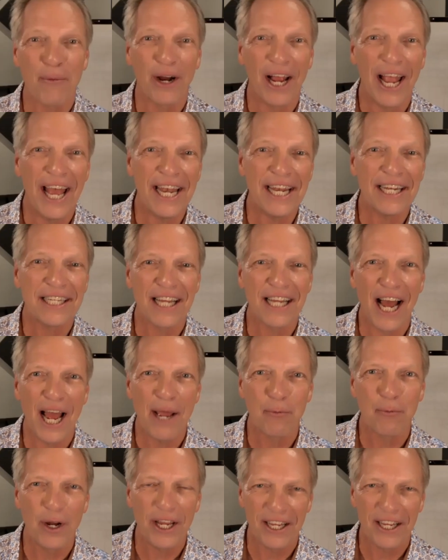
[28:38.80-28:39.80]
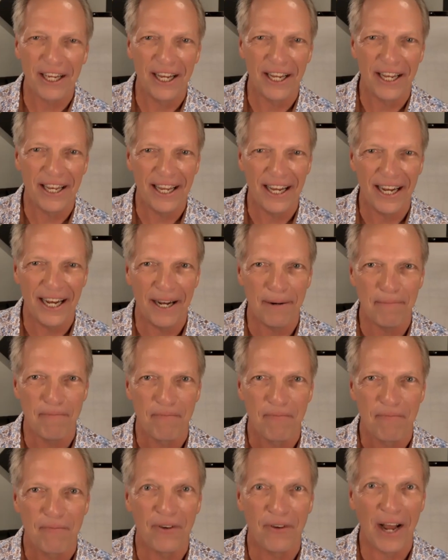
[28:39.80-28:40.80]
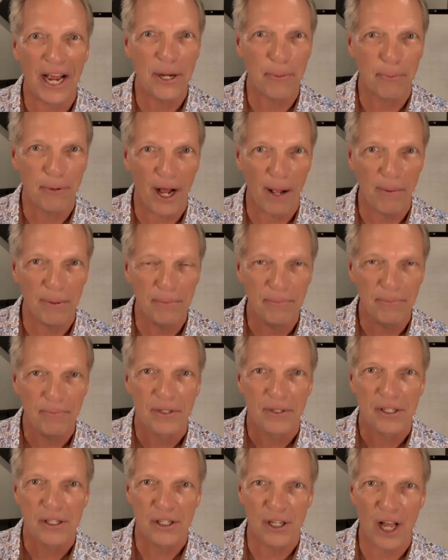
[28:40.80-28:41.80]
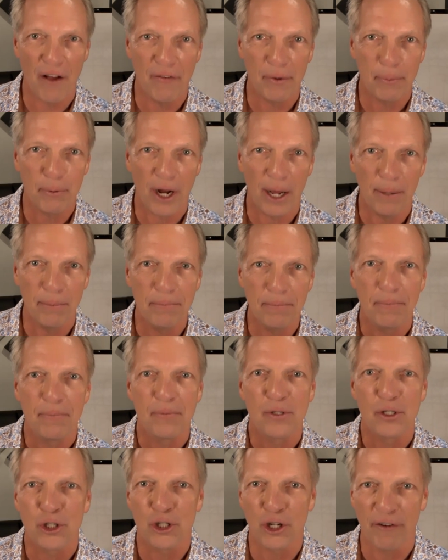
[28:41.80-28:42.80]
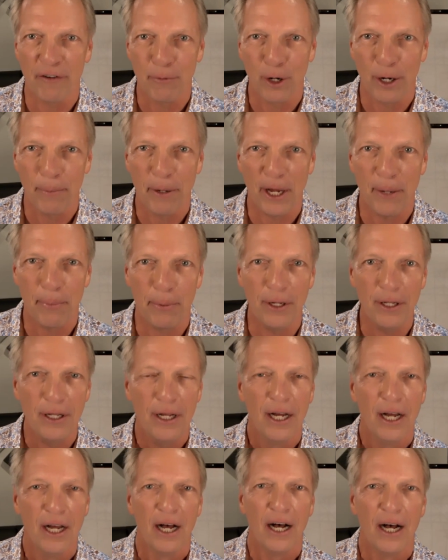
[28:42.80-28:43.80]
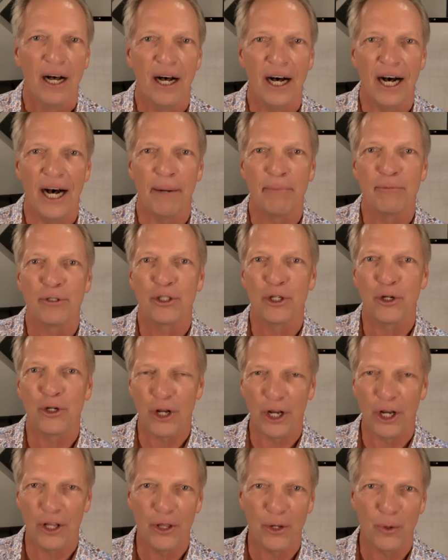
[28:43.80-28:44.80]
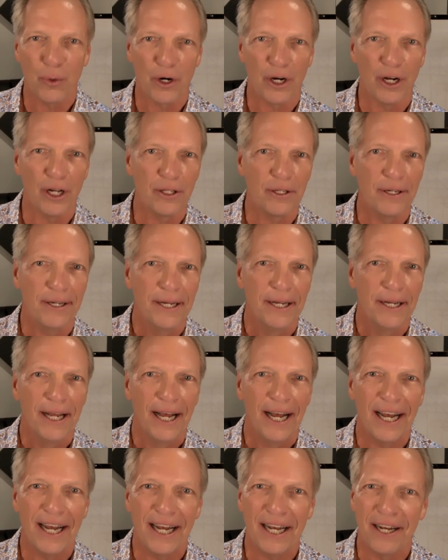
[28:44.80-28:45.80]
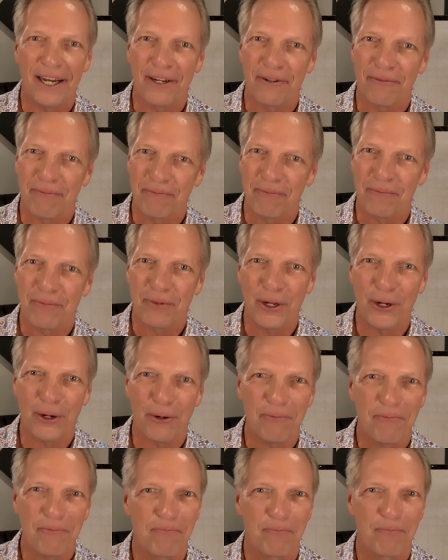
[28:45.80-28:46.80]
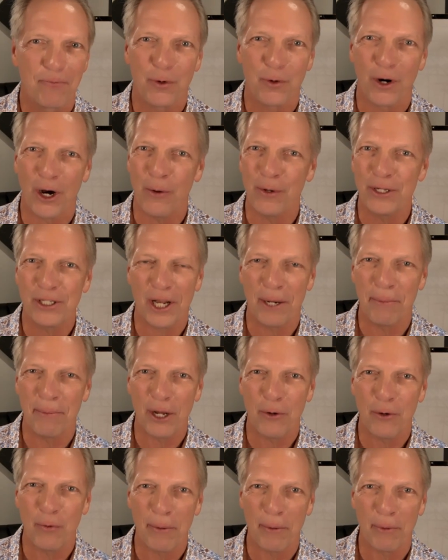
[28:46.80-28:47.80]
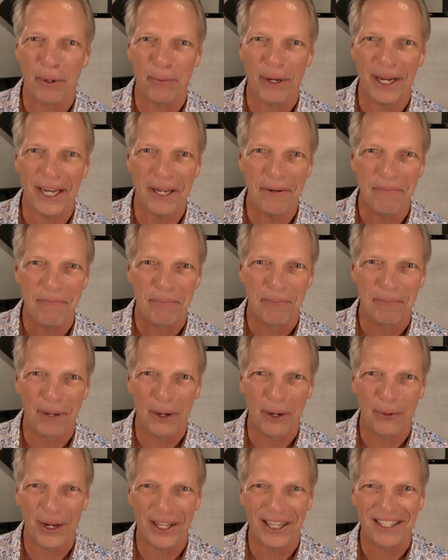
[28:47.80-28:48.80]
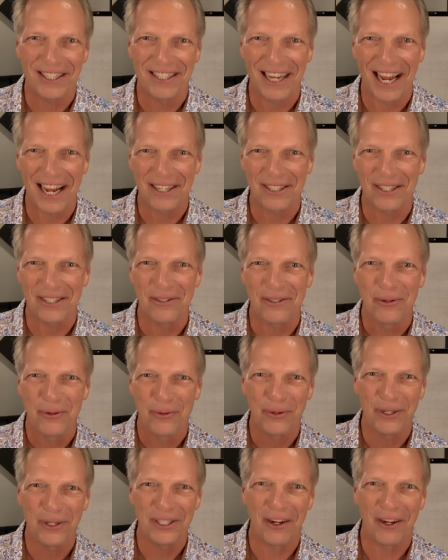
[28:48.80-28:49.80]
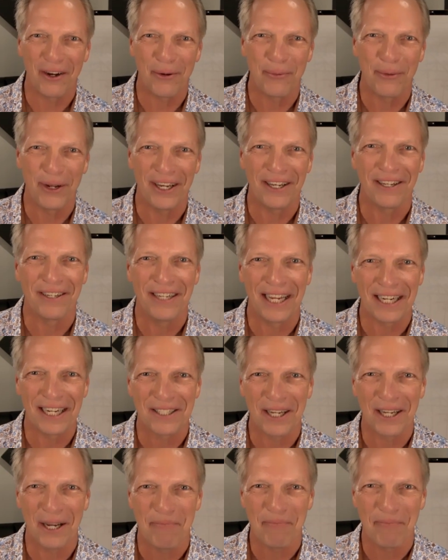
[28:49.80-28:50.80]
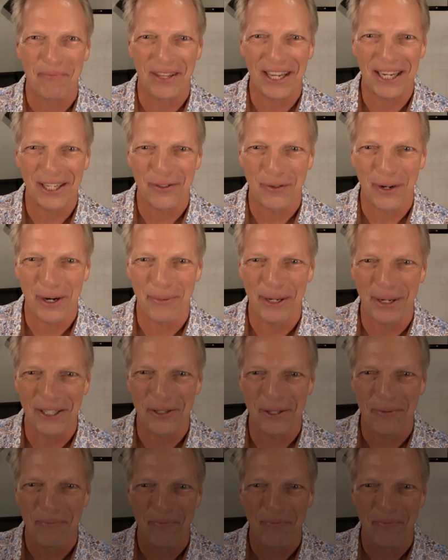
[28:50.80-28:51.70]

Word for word: anytime we can um, find a problem, solve a problem, serve more people, um, do good in the world, uh, you know, we're always going to make way more money, pay way less taxes. We'll see everybody next time. Thanks very much.